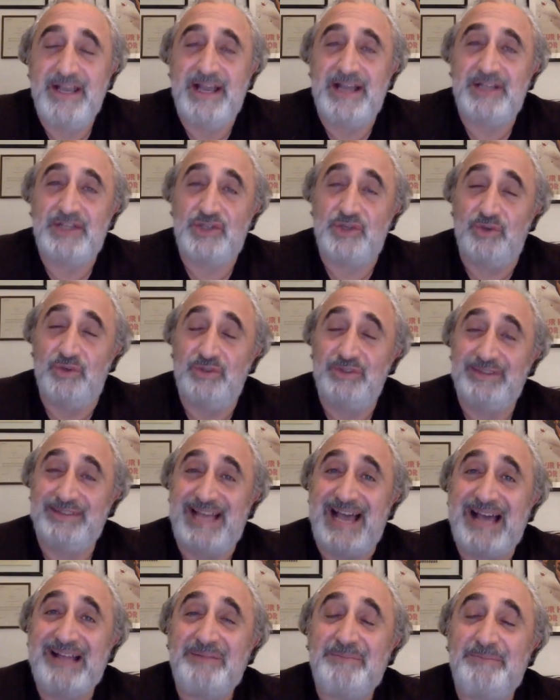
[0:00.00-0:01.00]
And so
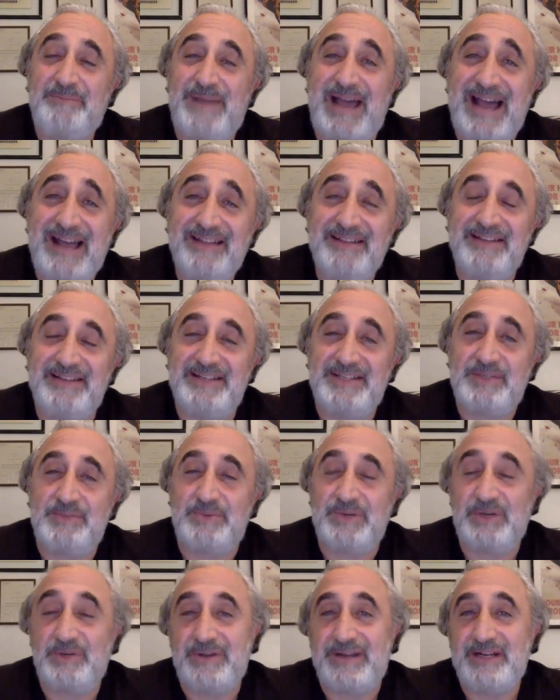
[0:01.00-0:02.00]
that balance,
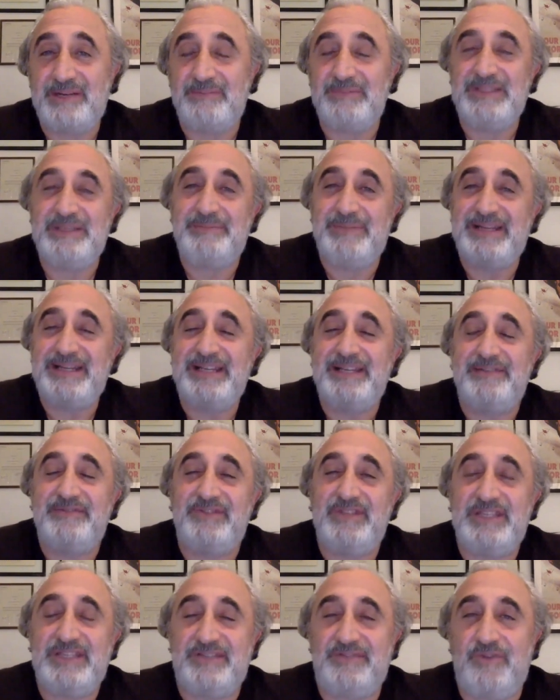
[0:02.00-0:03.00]
regrettably, many of
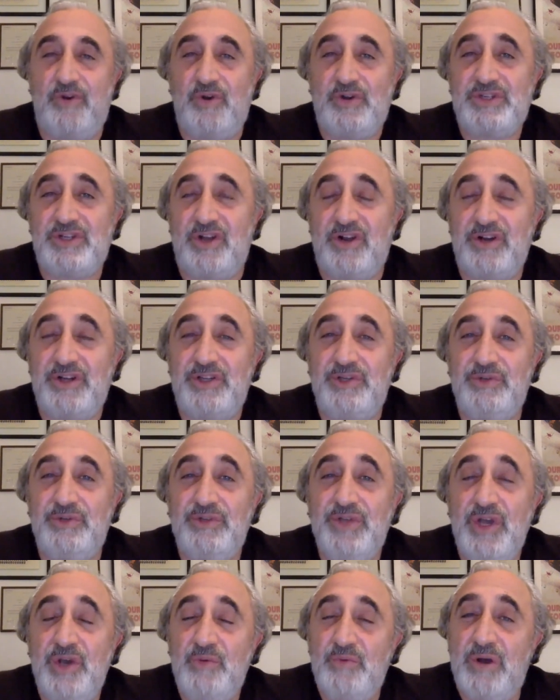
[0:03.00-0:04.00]
these folks argued,